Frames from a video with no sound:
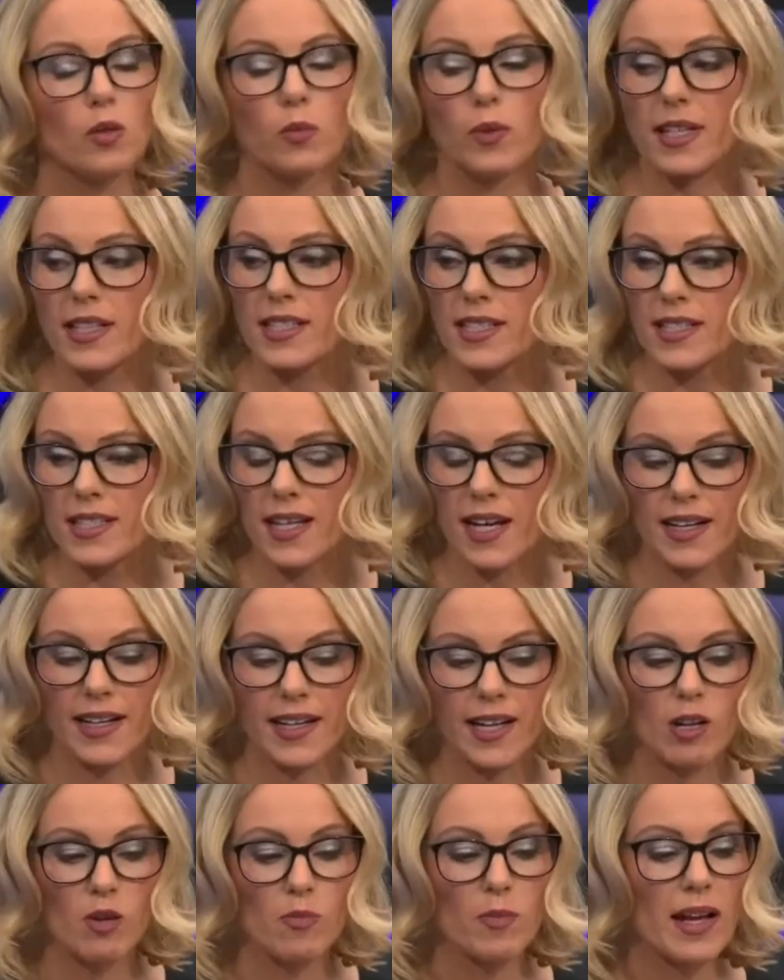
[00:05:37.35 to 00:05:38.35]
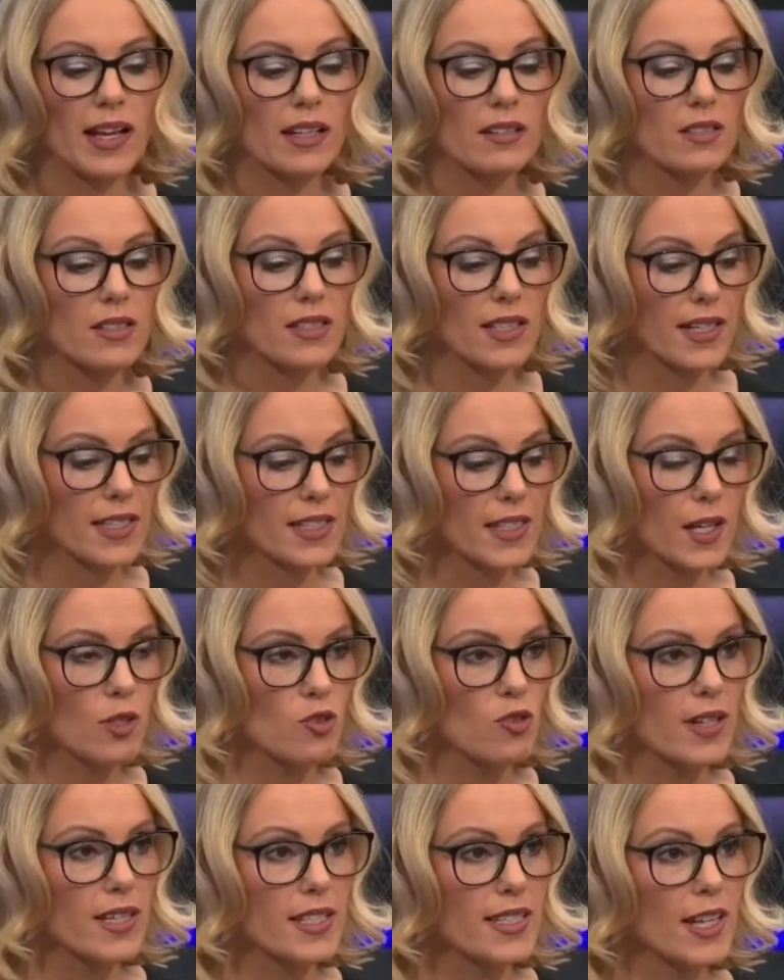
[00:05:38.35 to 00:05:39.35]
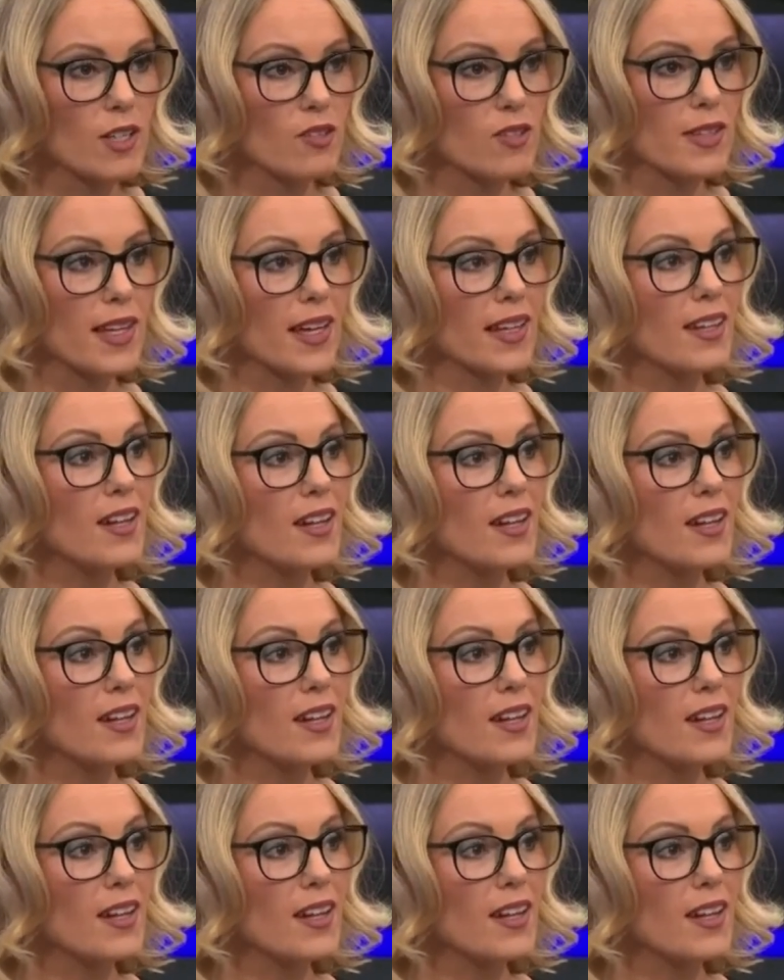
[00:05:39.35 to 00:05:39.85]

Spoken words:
we need to tighten our belts, etc., then,